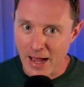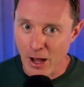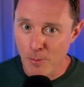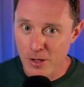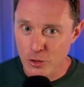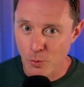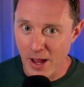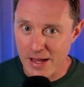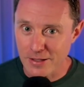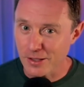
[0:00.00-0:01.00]
how much
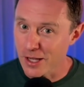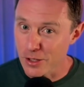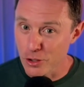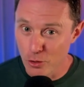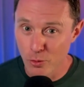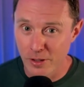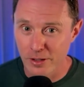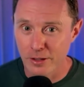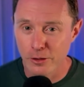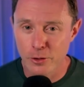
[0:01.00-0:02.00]
weight can you
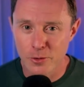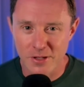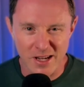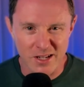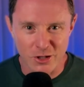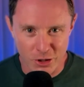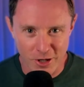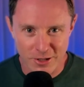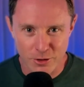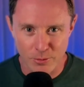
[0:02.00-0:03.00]
really lose in
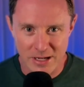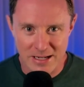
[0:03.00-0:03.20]
just 3